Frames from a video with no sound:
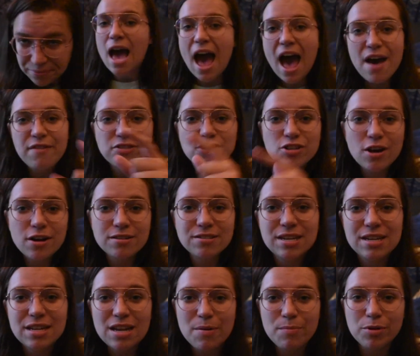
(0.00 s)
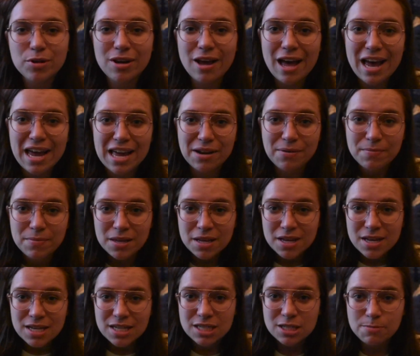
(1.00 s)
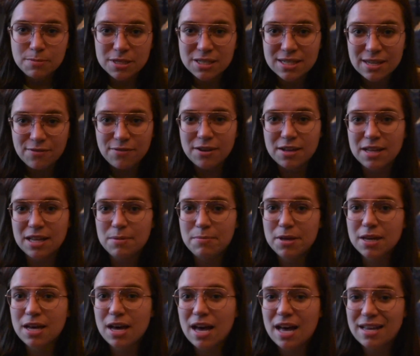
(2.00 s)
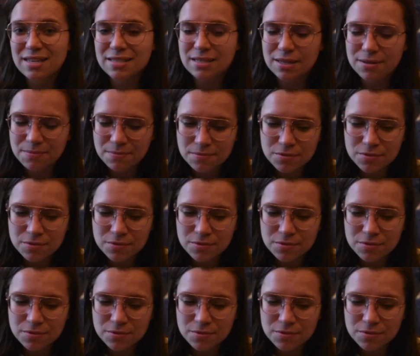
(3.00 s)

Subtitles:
Avatar's at number 9, specifically because,